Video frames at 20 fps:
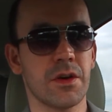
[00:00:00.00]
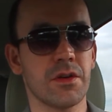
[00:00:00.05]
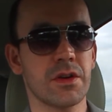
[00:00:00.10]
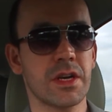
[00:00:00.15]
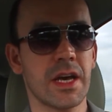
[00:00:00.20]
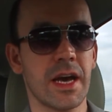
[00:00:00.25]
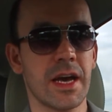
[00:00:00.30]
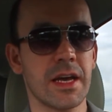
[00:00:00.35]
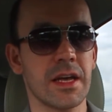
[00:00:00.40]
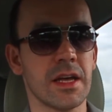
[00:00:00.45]

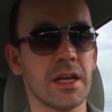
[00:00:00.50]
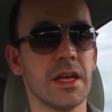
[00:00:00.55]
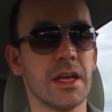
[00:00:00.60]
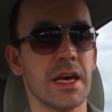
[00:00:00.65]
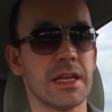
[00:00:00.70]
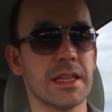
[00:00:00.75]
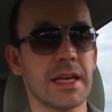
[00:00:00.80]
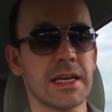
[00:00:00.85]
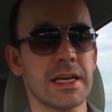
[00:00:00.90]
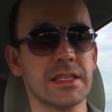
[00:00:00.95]
Okay,
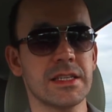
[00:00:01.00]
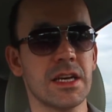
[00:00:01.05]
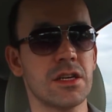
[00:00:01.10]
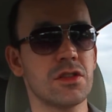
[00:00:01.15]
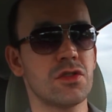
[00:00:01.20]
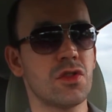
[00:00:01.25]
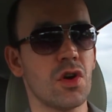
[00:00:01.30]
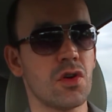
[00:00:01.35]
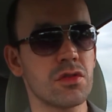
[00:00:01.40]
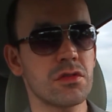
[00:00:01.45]
and like I
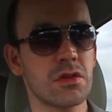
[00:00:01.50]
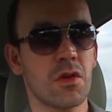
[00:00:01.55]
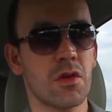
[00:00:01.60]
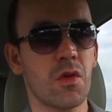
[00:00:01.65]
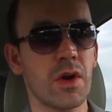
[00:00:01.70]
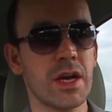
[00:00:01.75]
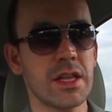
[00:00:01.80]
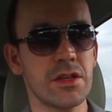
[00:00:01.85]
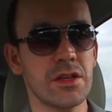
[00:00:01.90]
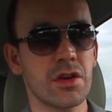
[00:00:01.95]
said, don't
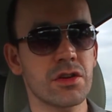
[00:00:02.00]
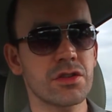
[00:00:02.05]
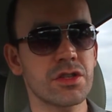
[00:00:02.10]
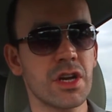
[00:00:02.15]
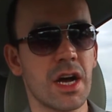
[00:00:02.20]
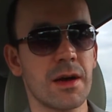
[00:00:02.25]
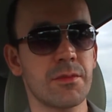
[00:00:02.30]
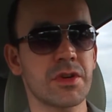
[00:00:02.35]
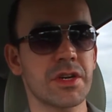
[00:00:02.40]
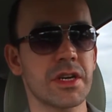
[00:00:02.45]
quit your
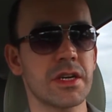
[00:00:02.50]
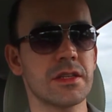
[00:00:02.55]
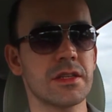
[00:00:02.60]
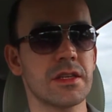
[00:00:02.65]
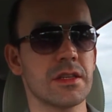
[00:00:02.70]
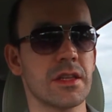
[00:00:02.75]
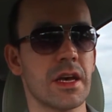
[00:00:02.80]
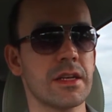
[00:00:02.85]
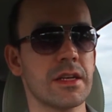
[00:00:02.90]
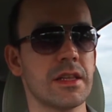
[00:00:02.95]
job or
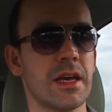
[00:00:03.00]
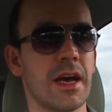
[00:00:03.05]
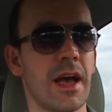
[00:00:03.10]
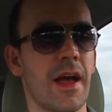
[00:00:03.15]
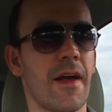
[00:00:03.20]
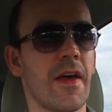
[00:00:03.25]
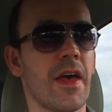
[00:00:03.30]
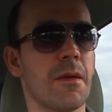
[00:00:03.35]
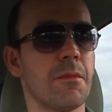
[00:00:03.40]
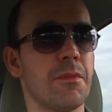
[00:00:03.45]
anything like
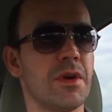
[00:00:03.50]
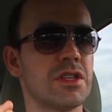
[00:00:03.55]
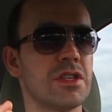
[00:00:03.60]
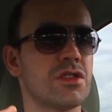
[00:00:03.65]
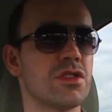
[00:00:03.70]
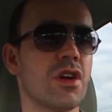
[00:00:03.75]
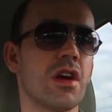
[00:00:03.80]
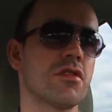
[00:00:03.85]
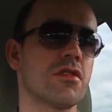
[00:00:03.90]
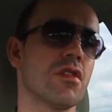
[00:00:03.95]
that,
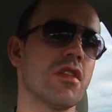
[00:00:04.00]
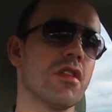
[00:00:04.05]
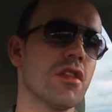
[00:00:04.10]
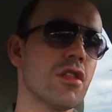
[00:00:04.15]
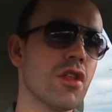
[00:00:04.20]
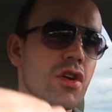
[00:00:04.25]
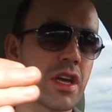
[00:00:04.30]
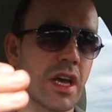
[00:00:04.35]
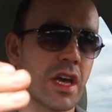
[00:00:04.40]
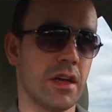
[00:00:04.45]
but start
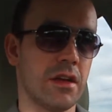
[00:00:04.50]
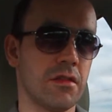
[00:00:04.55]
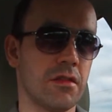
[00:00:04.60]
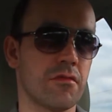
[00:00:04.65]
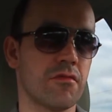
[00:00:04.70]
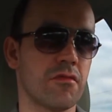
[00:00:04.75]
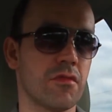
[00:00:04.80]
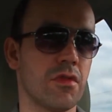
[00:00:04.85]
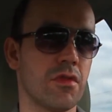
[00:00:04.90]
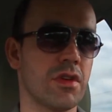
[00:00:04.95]
looking.
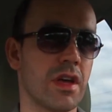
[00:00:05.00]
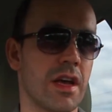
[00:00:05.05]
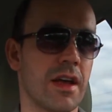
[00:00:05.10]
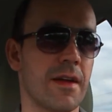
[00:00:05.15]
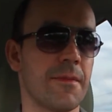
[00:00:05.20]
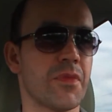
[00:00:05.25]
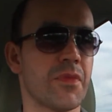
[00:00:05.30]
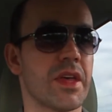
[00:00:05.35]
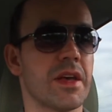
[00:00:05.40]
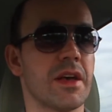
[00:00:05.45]

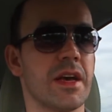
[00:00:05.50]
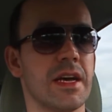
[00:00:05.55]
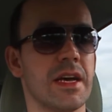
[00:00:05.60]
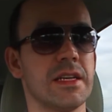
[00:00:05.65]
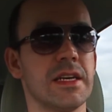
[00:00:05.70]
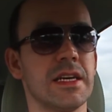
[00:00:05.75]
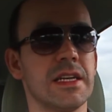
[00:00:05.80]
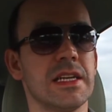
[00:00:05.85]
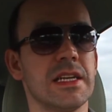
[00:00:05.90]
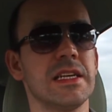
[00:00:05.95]
Okay,
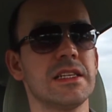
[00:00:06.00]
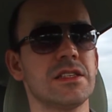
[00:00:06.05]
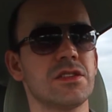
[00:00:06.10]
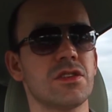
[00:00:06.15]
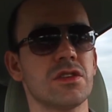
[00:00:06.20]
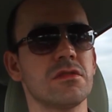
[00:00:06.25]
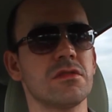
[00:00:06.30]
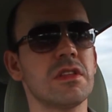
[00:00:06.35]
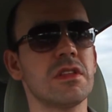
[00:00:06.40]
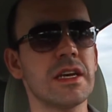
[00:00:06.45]
and
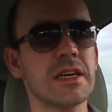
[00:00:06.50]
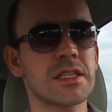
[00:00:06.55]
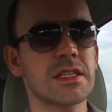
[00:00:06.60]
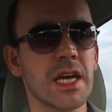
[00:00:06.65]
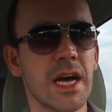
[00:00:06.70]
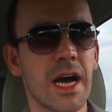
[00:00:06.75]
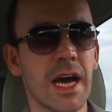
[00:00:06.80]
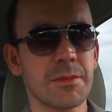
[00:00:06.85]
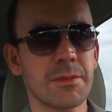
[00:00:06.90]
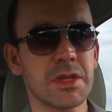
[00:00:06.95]
it's going to
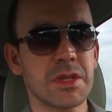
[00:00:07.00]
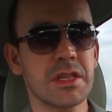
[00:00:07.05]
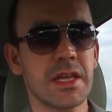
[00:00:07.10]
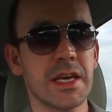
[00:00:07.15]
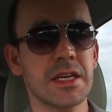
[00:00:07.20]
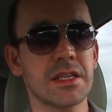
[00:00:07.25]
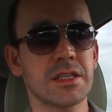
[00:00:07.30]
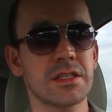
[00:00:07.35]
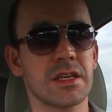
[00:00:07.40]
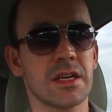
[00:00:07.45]
take time. It
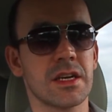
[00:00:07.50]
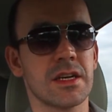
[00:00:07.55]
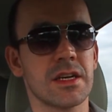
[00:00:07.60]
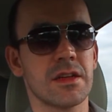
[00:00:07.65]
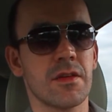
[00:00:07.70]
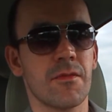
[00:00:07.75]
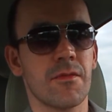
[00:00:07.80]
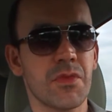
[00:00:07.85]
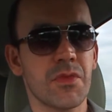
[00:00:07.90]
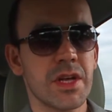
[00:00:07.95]

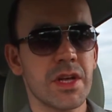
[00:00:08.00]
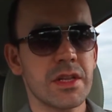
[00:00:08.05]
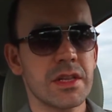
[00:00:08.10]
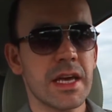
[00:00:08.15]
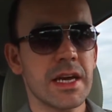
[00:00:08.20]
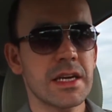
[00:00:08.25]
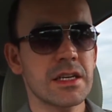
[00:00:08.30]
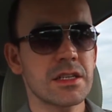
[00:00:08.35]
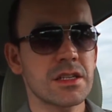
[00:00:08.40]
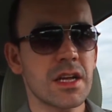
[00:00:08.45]

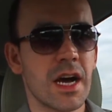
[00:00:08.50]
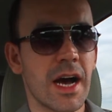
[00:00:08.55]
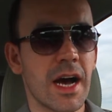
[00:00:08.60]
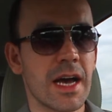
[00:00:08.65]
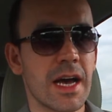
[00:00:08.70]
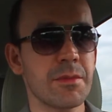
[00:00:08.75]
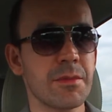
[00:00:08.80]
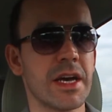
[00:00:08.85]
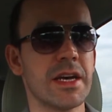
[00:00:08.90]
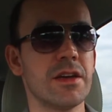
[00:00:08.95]
takes
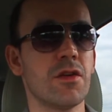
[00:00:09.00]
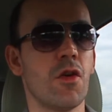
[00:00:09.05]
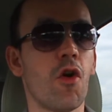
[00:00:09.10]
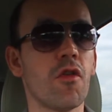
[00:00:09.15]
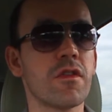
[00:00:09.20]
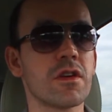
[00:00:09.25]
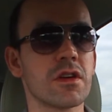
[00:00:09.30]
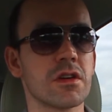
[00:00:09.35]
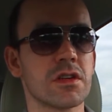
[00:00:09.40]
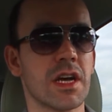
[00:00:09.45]
time, and
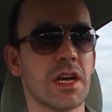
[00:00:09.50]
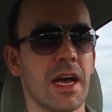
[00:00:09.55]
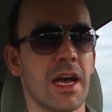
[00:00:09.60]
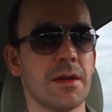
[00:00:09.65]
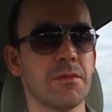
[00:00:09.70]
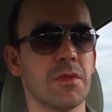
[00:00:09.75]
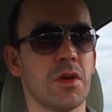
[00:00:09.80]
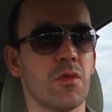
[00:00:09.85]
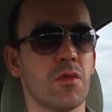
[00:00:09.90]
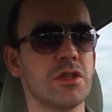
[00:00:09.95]
over
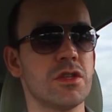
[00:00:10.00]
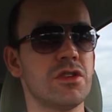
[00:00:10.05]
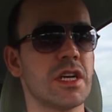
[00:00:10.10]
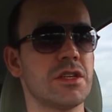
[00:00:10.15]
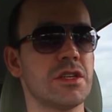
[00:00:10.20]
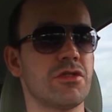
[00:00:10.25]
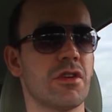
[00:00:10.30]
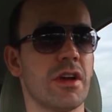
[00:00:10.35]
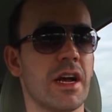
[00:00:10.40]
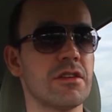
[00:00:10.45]
time, once you
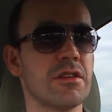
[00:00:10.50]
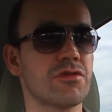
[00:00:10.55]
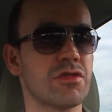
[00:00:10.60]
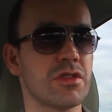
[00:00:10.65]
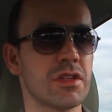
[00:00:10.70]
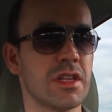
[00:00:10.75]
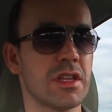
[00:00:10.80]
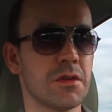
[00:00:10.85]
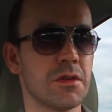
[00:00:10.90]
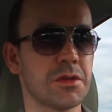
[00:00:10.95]
get your
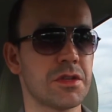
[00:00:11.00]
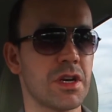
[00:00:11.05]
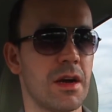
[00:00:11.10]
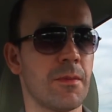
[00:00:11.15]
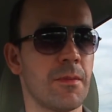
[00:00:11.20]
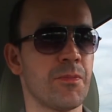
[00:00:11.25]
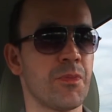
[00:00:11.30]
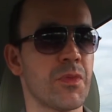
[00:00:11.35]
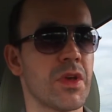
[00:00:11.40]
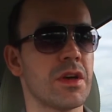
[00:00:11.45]
entry-level
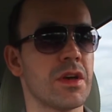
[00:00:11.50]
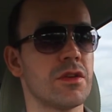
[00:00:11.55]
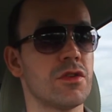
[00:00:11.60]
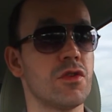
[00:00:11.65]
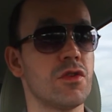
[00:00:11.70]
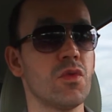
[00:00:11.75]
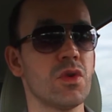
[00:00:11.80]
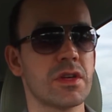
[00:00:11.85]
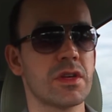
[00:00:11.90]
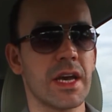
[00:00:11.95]
job,
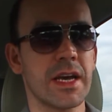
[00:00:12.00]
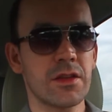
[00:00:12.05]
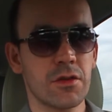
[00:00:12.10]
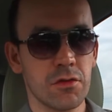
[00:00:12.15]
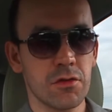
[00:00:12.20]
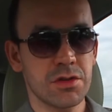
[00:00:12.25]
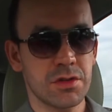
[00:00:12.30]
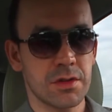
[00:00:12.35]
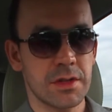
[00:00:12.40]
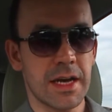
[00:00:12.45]
you will get
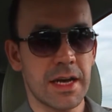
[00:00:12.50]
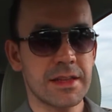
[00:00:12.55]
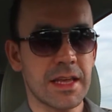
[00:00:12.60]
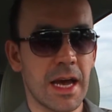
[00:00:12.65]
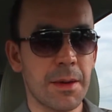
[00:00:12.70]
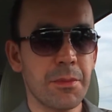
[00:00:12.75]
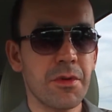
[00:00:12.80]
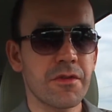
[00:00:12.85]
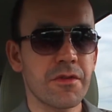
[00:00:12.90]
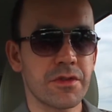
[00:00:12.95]
used to that
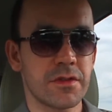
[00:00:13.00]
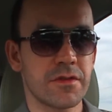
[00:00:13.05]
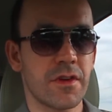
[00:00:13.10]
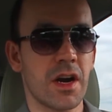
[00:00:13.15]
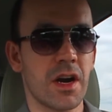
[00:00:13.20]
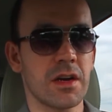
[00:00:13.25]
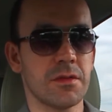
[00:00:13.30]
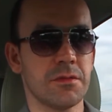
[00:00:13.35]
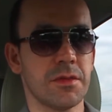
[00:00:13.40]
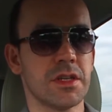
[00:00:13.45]
type of
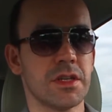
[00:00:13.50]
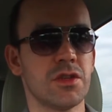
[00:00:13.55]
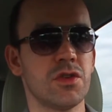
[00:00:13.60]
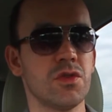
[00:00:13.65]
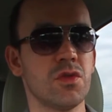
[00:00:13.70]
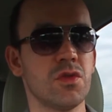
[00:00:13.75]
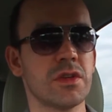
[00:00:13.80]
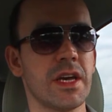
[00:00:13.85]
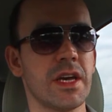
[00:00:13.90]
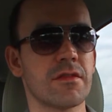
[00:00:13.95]

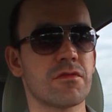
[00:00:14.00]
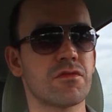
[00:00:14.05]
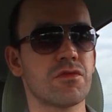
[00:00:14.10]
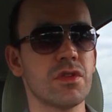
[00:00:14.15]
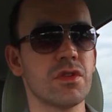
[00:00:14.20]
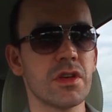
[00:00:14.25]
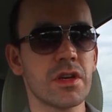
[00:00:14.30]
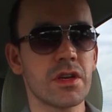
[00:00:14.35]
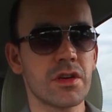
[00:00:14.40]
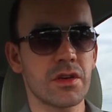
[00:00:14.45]
environment. You'll get
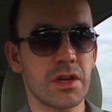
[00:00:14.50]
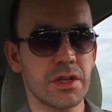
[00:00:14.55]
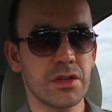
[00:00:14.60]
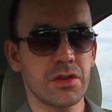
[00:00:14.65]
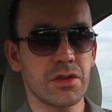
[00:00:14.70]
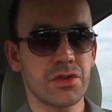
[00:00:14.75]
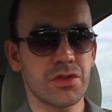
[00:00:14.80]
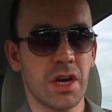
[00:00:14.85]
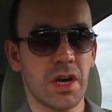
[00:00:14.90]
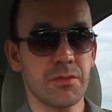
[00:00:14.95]
really good at
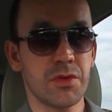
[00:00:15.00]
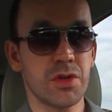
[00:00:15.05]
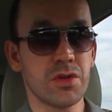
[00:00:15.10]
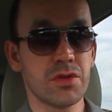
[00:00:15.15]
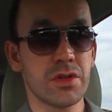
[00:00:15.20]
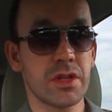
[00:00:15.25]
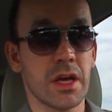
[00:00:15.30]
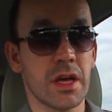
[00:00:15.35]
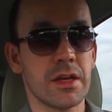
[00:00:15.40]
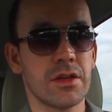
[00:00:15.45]
your job.
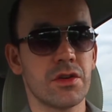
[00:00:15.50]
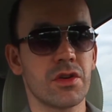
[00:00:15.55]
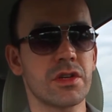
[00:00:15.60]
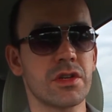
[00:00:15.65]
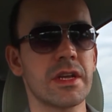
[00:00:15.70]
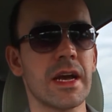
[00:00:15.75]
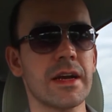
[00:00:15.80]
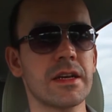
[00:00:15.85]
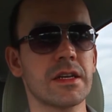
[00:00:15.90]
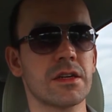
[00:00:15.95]
Your
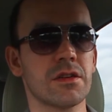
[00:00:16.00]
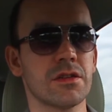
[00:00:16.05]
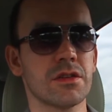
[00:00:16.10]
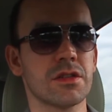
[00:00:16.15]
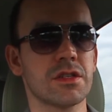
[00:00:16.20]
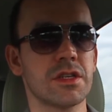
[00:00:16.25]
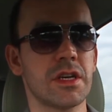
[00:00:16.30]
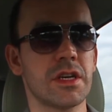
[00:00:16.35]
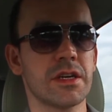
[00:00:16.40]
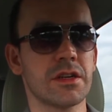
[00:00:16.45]

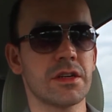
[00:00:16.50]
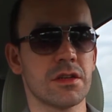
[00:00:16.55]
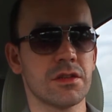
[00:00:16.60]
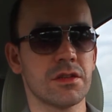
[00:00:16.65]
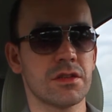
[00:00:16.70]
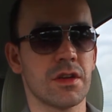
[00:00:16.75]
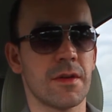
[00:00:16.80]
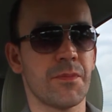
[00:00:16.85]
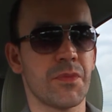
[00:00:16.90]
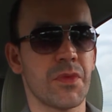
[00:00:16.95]
technical
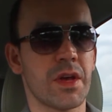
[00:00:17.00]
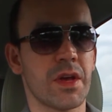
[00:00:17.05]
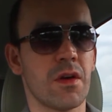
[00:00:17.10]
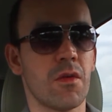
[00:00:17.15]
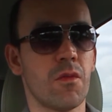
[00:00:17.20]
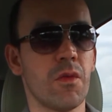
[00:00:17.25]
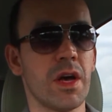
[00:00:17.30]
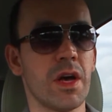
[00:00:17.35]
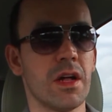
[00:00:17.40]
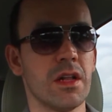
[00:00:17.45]
skills
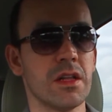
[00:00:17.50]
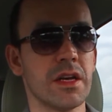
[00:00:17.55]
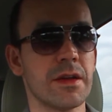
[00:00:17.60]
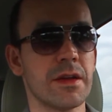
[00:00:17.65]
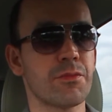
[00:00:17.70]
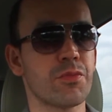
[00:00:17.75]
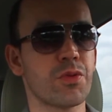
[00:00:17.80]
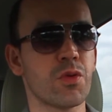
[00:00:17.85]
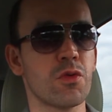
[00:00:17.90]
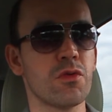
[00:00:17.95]
will
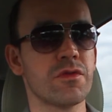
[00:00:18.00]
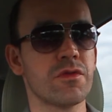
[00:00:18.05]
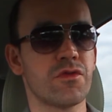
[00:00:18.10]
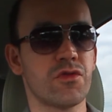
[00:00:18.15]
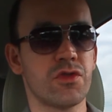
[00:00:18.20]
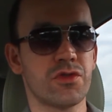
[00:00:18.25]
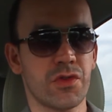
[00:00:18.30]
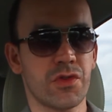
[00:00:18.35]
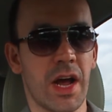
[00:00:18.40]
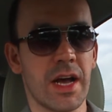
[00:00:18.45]
improve
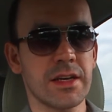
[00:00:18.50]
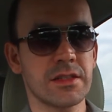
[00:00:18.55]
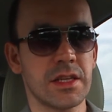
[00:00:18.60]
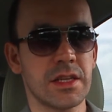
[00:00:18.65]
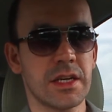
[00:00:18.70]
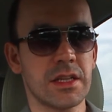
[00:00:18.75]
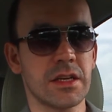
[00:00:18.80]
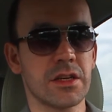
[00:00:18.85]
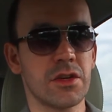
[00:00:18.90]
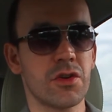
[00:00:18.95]

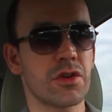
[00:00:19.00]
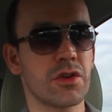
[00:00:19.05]
drastically.